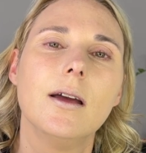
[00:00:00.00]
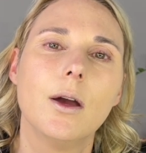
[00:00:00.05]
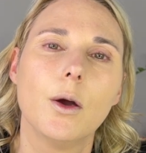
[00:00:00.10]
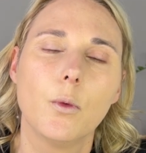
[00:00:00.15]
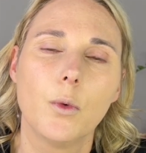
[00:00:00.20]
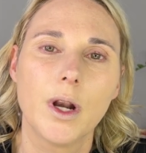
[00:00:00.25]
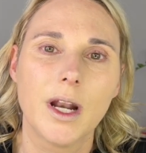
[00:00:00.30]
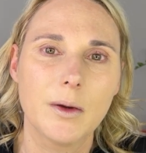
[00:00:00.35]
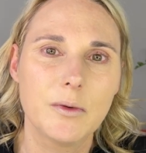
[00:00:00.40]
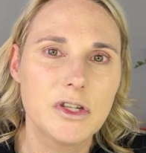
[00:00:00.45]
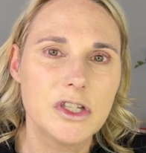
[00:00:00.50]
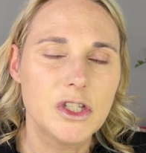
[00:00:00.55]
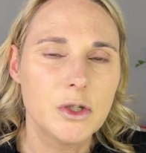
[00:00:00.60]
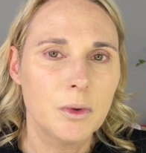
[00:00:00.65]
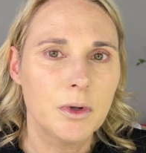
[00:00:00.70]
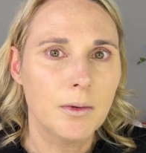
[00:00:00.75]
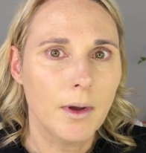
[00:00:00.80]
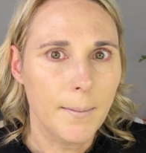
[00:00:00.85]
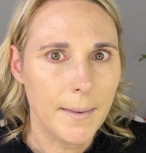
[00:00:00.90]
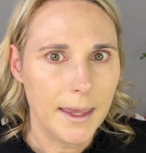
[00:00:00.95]
When I was
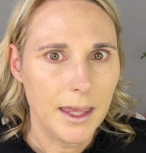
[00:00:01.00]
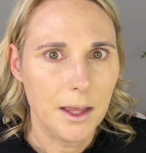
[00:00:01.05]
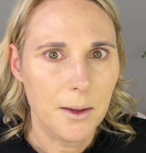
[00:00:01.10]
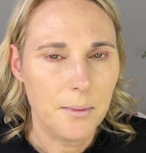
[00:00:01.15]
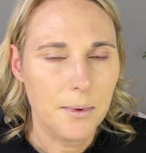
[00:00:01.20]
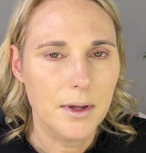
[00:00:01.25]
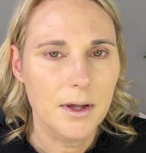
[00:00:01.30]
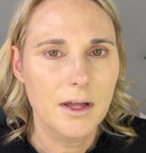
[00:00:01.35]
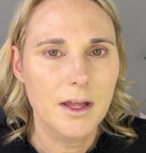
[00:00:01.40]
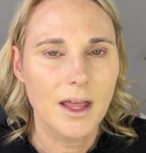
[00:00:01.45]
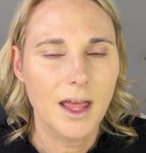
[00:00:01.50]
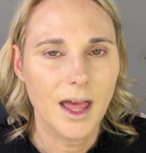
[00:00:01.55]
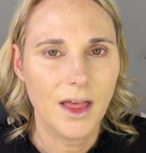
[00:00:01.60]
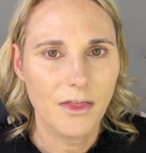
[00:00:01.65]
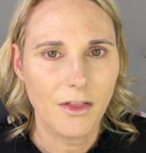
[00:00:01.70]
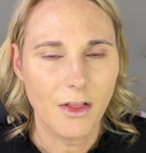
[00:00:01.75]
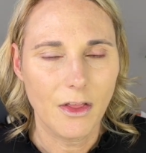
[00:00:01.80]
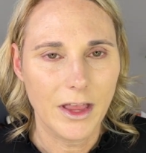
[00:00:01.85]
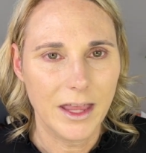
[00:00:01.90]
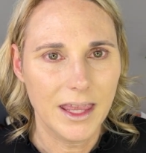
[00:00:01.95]
doing my makeup at
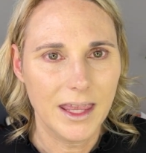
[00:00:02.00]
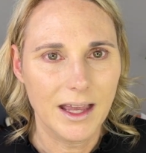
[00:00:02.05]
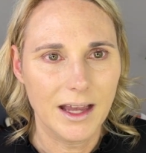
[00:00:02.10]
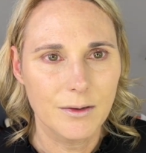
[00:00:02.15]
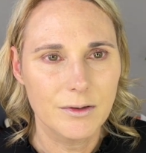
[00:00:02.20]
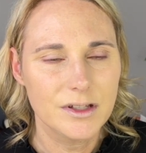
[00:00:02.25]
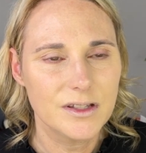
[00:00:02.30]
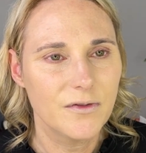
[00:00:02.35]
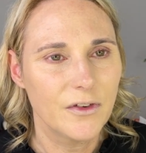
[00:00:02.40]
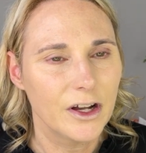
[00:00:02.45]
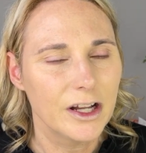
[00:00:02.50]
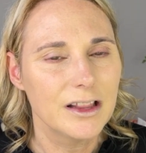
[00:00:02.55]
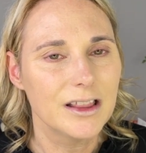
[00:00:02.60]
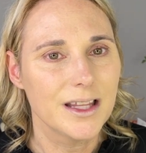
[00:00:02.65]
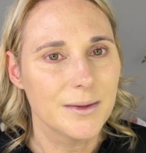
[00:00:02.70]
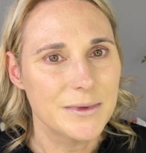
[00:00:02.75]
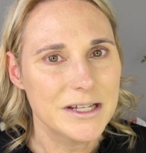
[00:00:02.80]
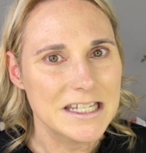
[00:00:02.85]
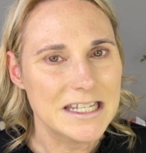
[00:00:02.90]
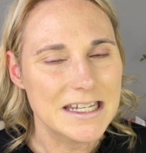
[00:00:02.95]
the lake, I was very
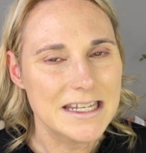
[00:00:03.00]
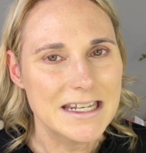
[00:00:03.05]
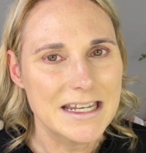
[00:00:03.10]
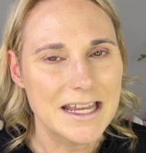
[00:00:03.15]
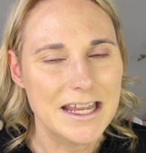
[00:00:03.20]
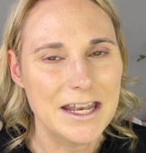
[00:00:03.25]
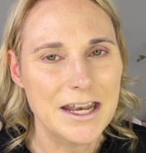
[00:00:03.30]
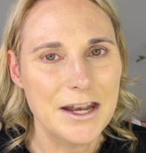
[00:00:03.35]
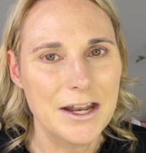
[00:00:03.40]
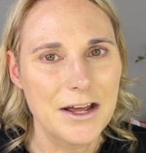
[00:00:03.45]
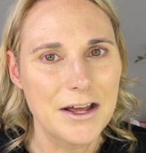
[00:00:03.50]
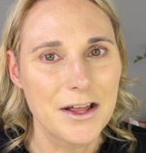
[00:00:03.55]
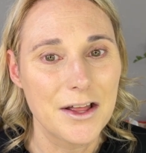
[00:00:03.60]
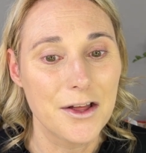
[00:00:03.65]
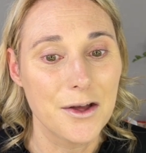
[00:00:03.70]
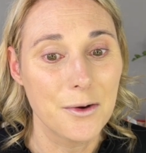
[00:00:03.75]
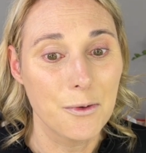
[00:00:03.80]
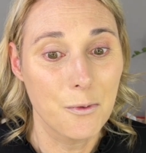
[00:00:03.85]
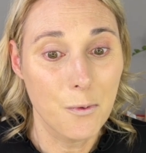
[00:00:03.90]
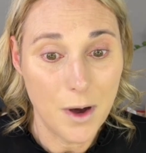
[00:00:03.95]
limited in
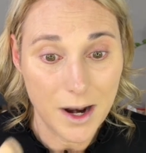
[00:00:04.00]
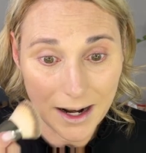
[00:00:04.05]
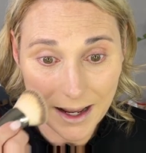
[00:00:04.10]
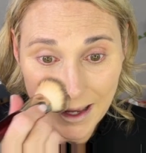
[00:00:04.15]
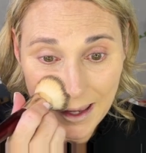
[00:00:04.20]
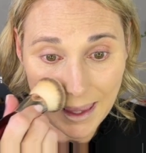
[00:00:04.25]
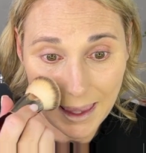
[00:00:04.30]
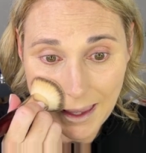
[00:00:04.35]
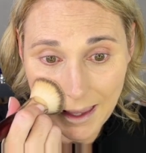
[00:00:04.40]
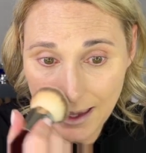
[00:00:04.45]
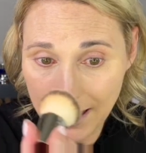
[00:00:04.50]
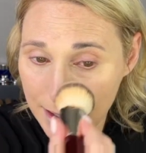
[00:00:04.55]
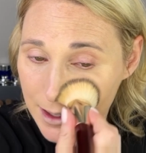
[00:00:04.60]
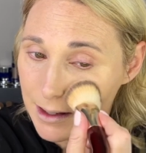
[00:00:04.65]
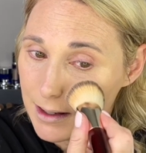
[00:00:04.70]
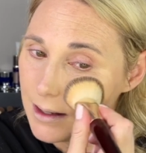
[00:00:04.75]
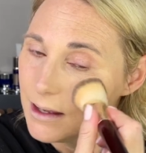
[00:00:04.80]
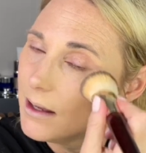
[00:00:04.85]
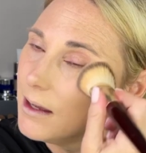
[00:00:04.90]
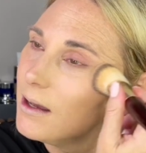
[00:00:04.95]
what I had.
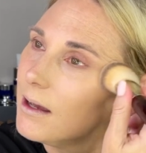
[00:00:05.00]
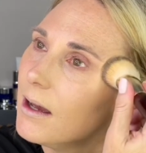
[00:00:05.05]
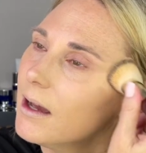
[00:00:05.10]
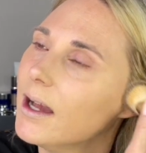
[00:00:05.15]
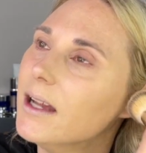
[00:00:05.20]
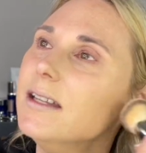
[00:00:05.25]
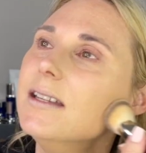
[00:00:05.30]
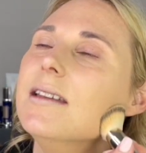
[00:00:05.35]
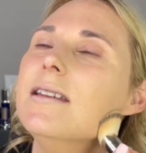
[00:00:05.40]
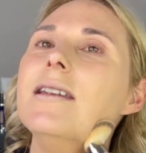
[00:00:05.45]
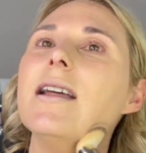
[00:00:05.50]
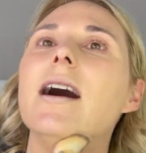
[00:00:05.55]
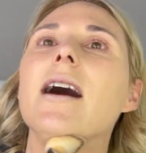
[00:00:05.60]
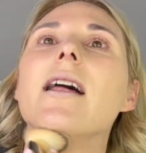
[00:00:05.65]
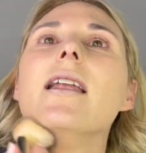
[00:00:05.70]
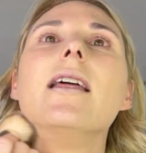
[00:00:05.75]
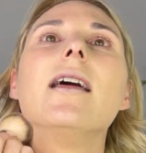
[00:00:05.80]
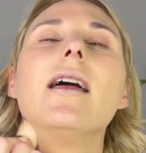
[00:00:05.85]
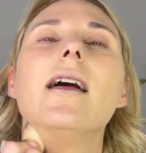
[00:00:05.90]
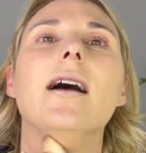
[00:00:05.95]
I did
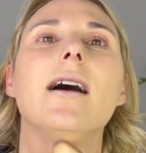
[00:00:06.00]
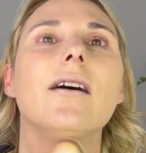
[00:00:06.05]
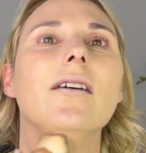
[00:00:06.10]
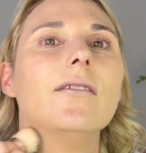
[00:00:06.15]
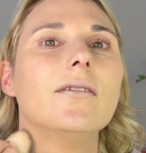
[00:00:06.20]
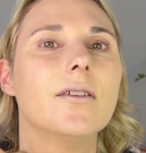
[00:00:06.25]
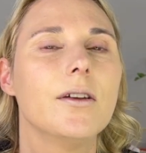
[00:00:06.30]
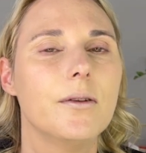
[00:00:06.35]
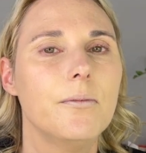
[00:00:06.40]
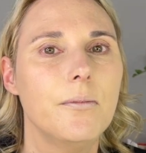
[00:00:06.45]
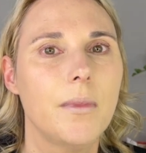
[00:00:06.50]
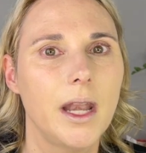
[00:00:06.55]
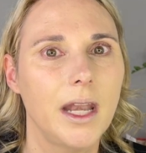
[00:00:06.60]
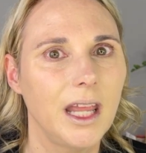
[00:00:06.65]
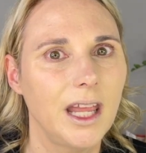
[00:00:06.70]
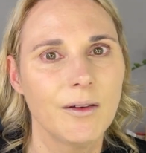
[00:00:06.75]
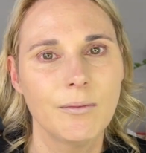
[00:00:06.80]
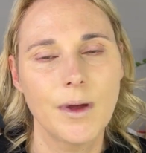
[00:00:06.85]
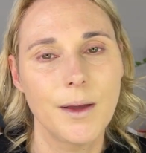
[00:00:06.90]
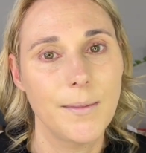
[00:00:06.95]
not have
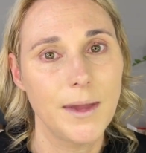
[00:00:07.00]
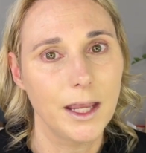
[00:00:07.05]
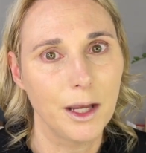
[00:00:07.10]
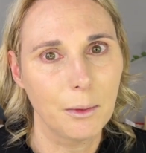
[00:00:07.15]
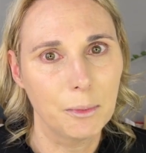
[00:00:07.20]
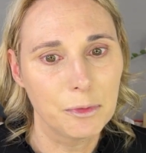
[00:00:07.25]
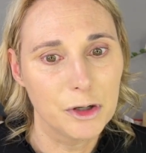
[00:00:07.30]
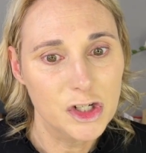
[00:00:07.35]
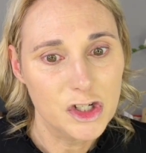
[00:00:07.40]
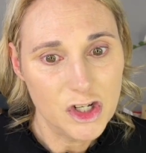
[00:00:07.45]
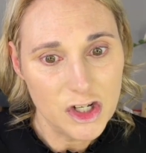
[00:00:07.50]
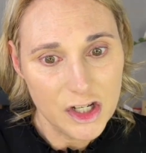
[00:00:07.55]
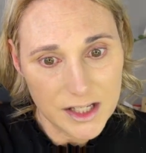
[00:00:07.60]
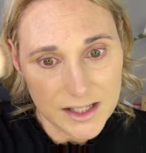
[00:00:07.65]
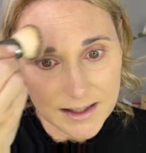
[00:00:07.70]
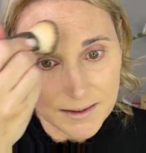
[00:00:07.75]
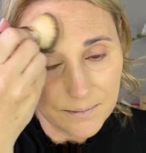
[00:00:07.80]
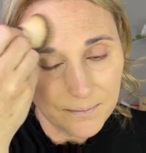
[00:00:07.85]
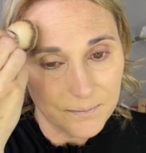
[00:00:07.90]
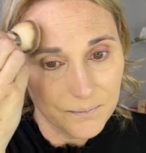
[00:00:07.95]
many of my makeup
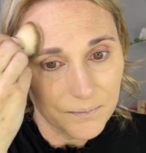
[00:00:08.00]
brushes,